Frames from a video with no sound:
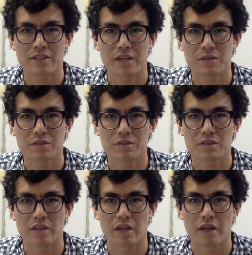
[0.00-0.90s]
house.
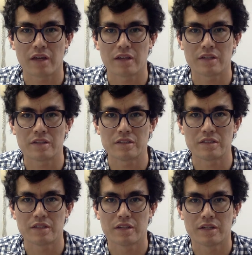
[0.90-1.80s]
And
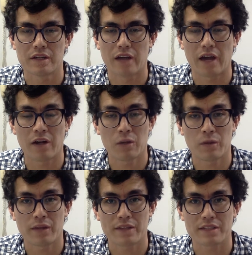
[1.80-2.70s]
I don't know
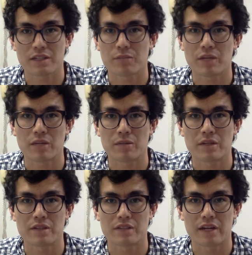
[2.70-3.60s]
when that's going to be,
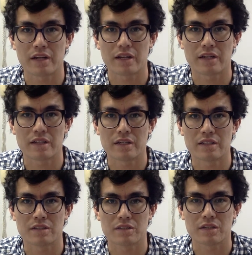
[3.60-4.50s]
because
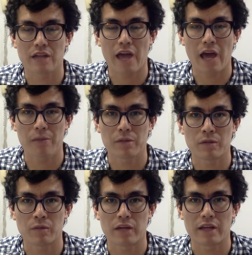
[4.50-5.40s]
it's going to
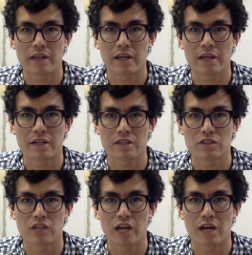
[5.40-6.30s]
happen when I land a
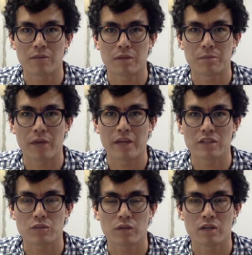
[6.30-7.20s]
job that
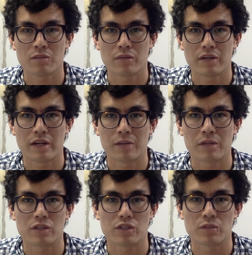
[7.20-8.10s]
pays well, but I'm
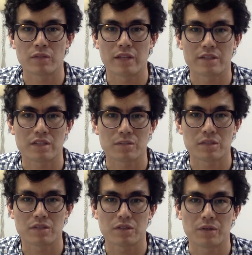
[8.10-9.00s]
not sure when that's going to
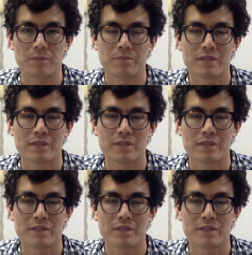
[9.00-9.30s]
be. So